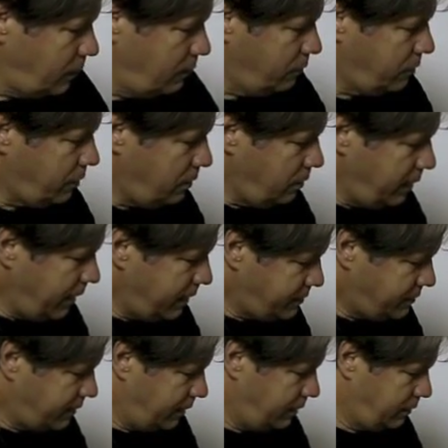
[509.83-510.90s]
with all that
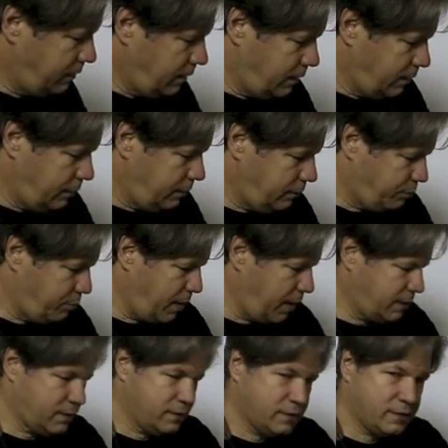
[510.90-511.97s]
said and done, and you've
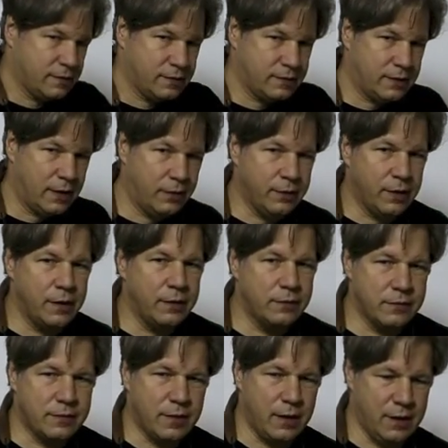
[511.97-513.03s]
practiced this now
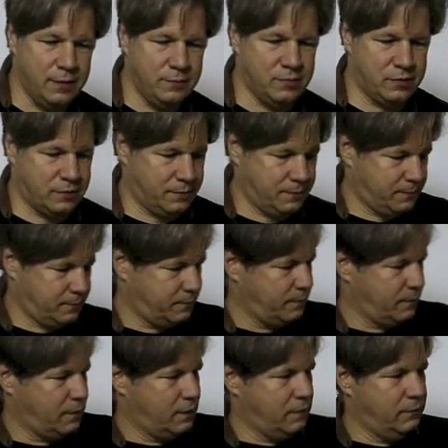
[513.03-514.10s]
100 times,
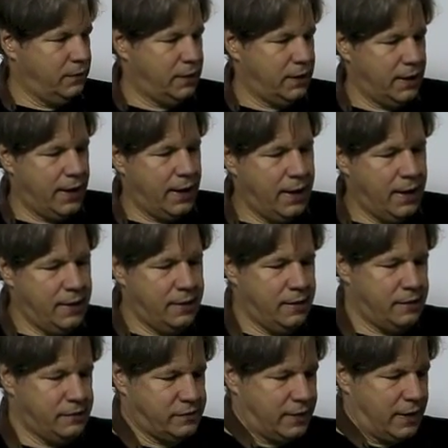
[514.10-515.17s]
we can add
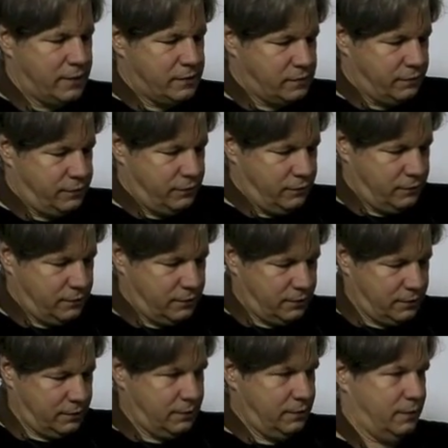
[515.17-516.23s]
a saxophone
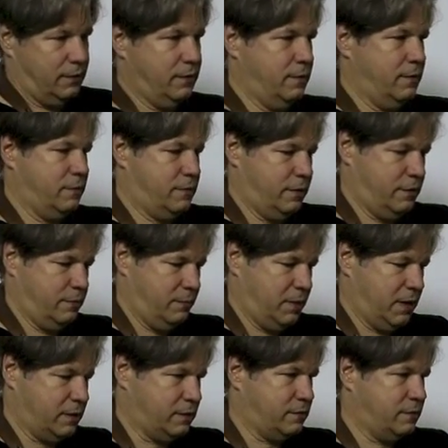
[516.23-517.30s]
to the
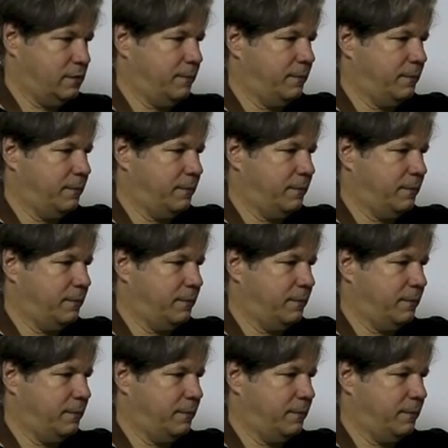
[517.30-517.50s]
mix.